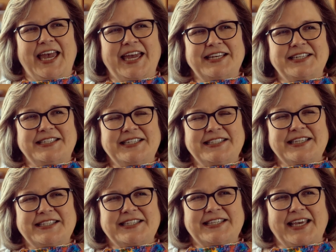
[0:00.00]
And
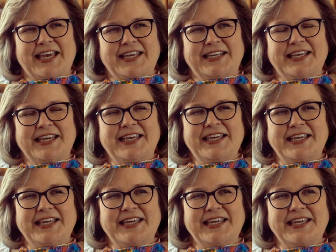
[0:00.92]
Jesus said,
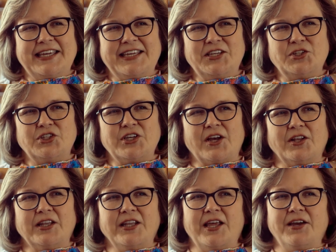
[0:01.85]
You
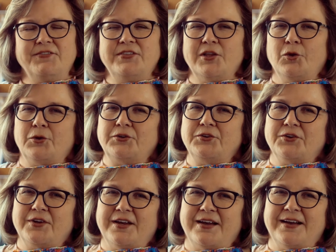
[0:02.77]
shall love the Lord
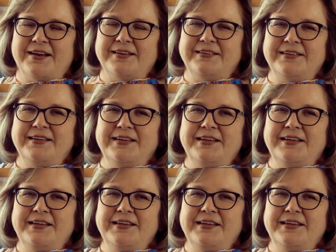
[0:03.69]
your God